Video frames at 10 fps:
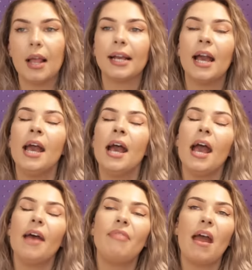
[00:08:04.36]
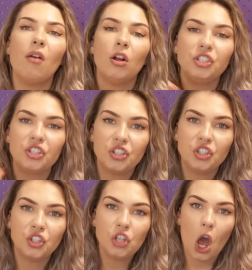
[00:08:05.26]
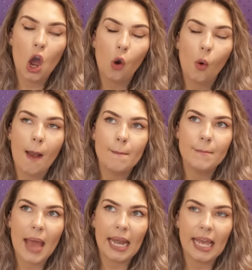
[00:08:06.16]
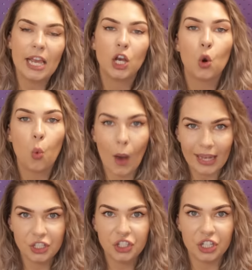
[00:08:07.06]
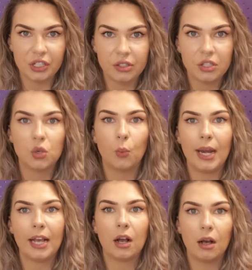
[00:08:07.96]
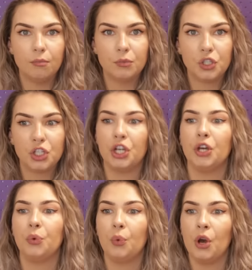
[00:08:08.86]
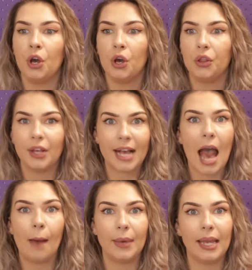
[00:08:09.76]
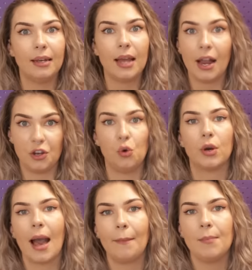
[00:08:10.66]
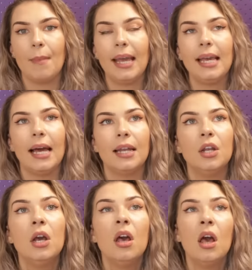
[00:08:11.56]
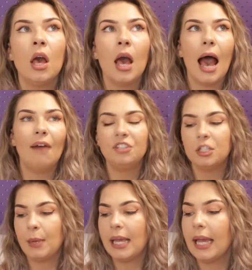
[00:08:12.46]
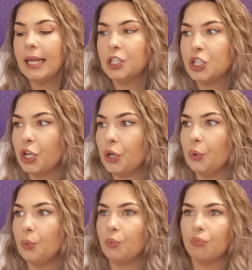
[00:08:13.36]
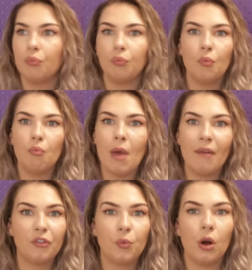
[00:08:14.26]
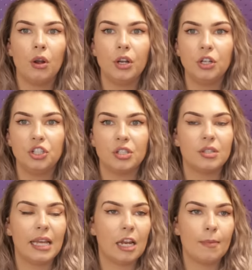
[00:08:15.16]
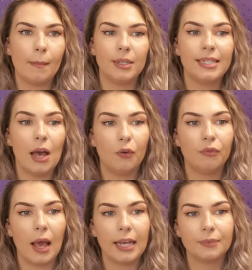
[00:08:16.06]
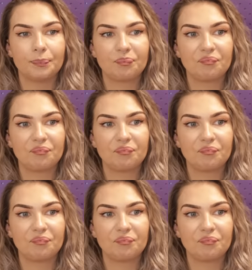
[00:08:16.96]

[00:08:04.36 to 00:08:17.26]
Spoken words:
Like, there are just so many questions when it comes to the cabin and your cabin mate. And after speaking to everyone and just thinking about myself, like,